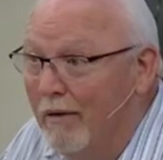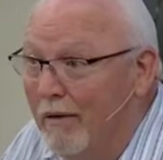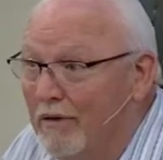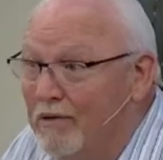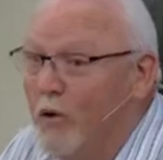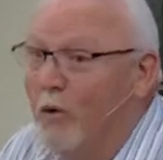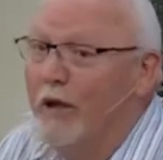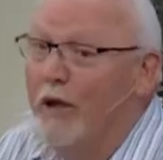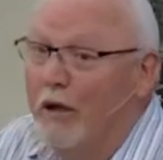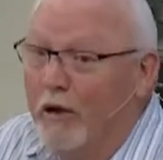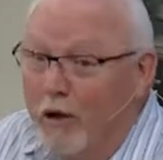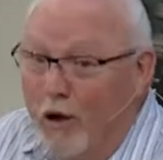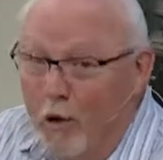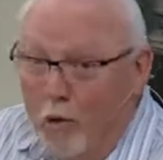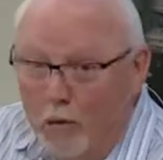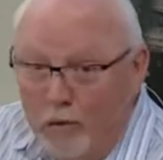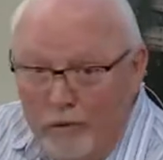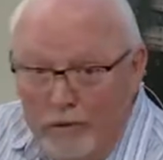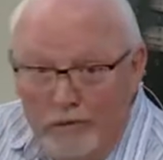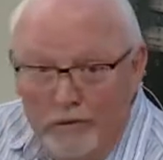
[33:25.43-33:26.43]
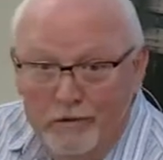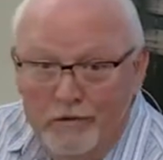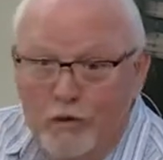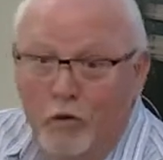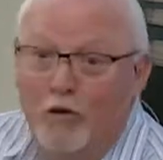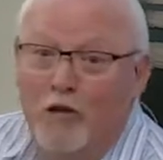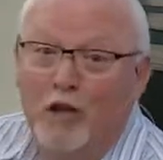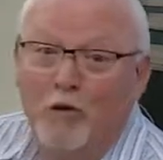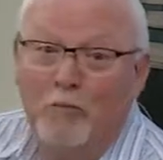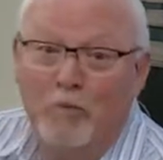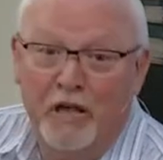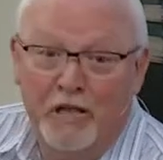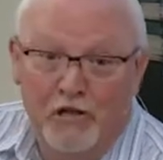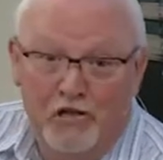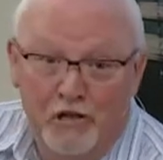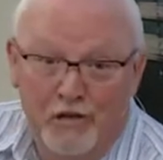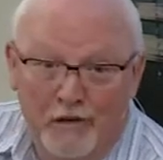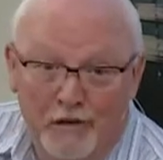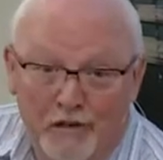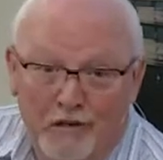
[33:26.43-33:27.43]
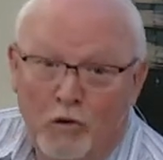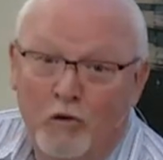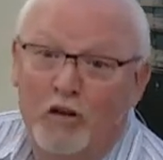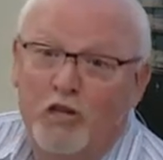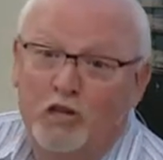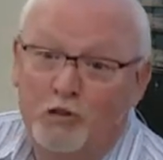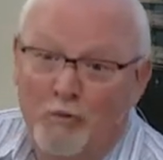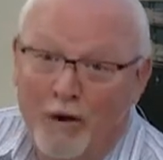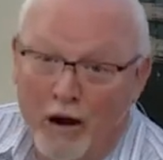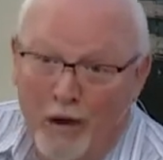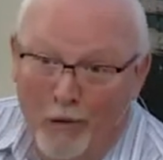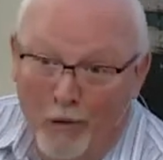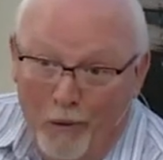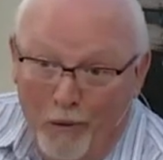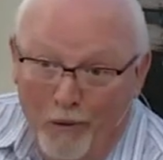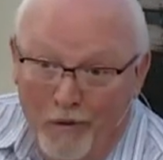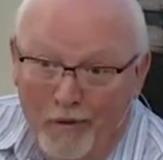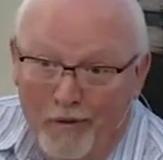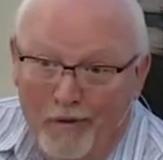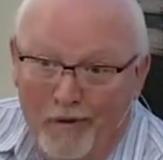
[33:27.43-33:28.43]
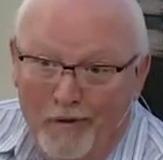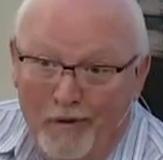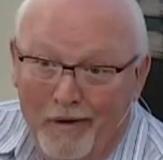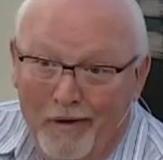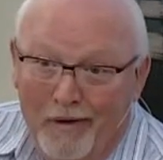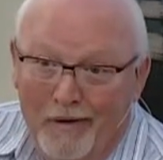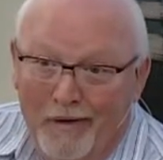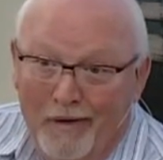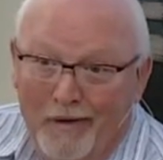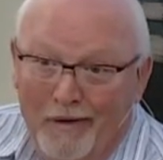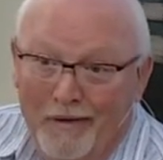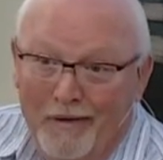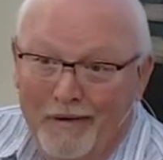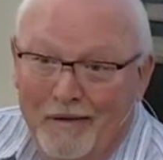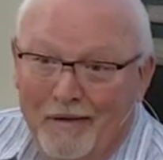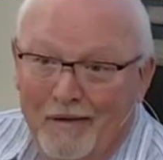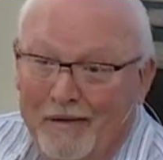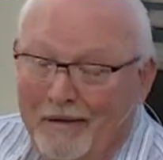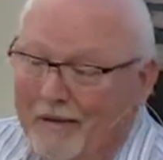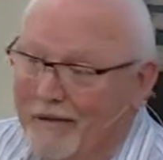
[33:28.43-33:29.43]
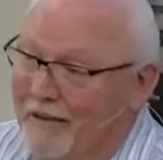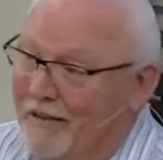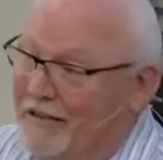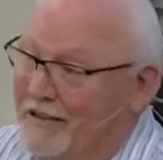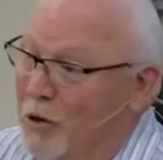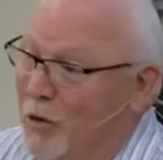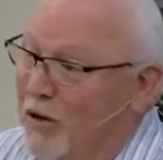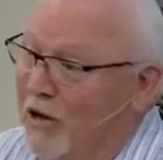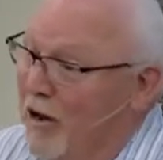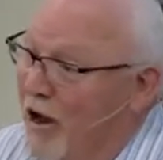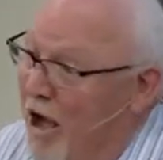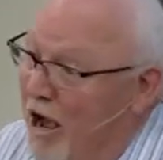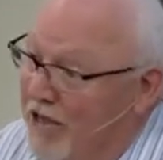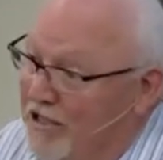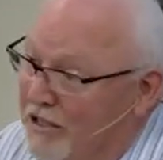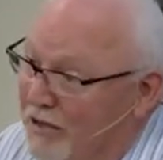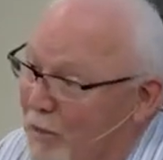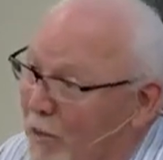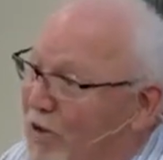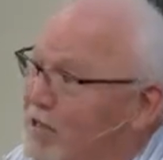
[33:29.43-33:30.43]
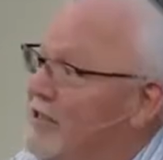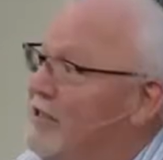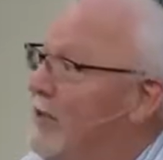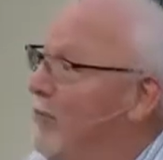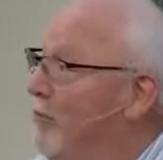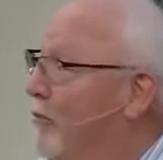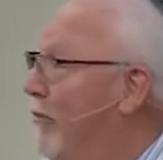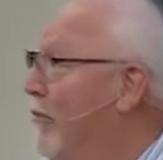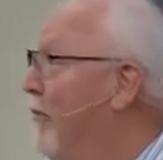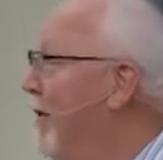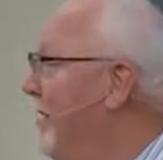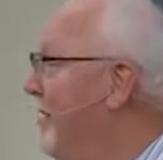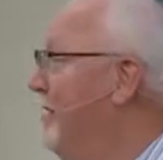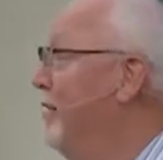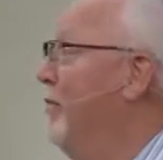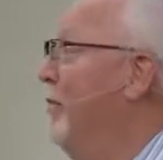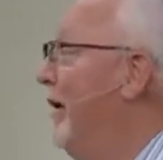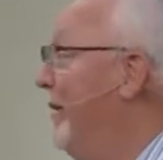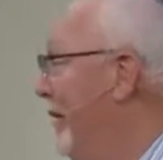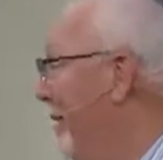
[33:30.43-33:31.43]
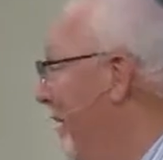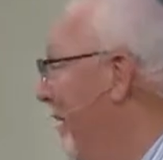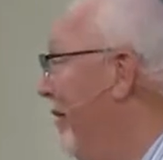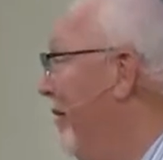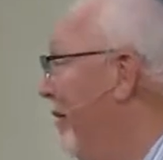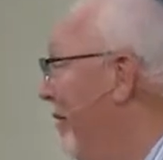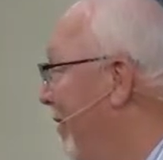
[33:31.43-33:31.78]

It's only a goat. It's only a pigeon. It's only a sparrow. It's only an oxen. What's the, what's the big deal?